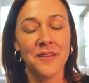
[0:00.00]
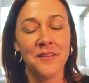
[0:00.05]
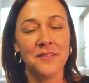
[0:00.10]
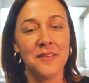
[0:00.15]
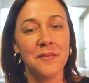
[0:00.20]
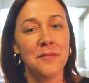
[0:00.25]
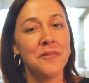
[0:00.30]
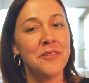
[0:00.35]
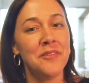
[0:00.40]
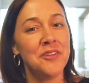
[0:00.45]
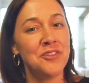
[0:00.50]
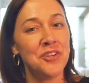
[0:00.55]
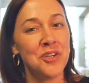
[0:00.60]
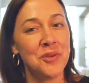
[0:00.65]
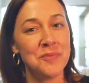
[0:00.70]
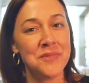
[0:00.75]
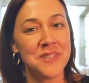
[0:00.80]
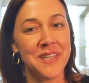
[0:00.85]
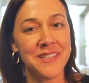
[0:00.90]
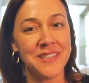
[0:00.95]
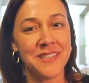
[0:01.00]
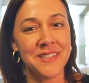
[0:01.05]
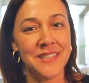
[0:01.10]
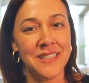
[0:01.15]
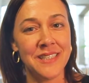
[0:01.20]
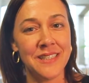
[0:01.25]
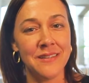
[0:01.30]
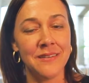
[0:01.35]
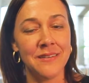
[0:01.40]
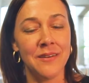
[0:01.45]
Some of the terms I
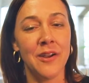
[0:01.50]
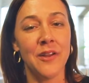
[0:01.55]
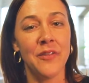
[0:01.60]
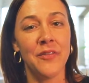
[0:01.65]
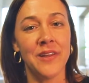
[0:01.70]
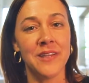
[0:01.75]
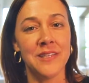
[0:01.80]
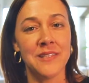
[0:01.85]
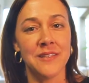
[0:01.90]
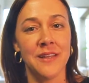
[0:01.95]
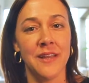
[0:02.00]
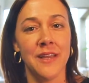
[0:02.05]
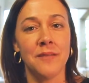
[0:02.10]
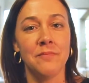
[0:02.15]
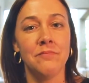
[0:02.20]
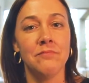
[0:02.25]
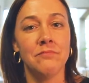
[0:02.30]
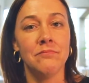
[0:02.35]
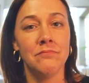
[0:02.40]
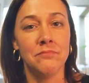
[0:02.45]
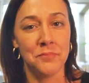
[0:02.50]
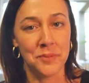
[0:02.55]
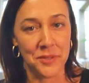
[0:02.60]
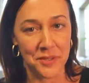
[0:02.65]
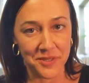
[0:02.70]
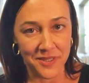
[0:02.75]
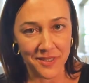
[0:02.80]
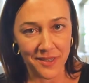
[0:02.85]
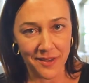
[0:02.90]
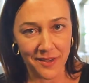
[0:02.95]
see are things like
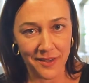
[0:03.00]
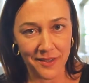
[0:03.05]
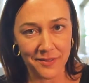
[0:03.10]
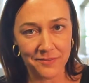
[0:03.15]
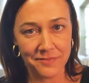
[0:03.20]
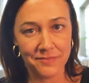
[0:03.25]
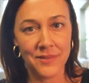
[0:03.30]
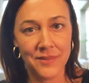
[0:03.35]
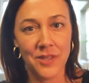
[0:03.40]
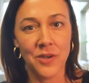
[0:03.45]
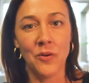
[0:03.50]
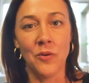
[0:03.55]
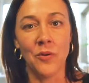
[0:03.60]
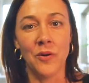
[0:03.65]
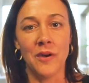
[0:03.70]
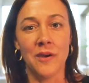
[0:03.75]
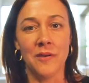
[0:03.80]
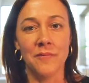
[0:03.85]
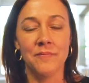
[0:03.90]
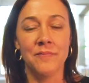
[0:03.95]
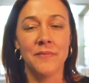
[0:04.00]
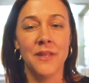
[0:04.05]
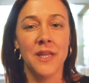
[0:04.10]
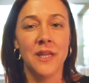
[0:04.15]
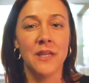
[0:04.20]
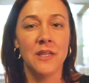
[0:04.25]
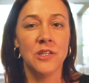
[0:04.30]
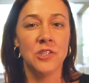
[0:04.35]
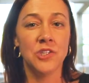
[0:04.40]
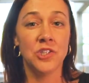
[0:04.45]
bulldog or
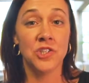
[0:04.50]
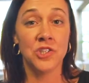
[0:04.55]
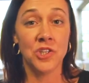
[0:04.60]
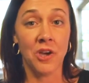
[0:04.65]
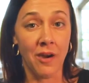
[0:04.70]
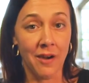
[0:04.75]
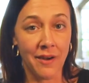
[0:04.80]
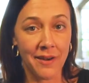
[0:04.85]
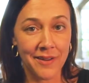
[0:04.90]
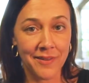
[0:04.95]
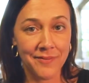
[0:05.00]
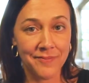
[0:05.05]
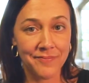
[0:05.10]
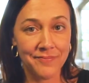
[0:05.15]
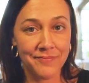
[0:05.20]
shark.